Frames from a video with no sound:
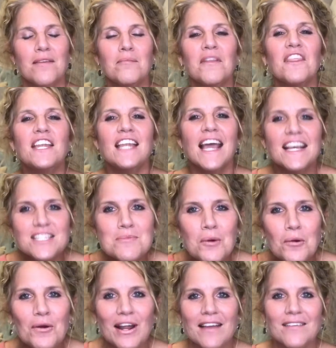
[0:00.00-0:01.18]
But the next
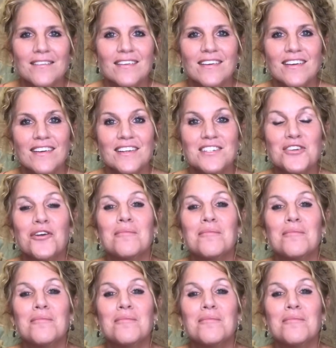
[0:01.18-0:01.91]
morning, during